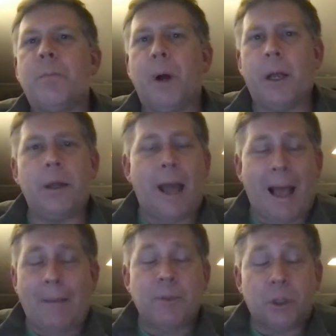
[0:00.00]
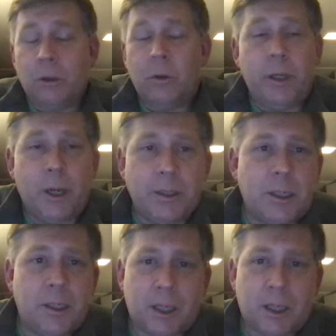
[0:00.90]
but absolutely does
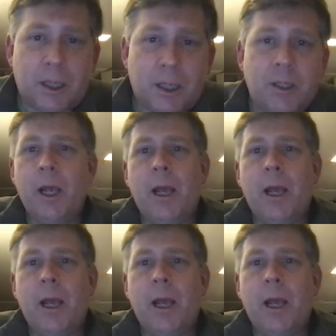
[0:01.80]
exist.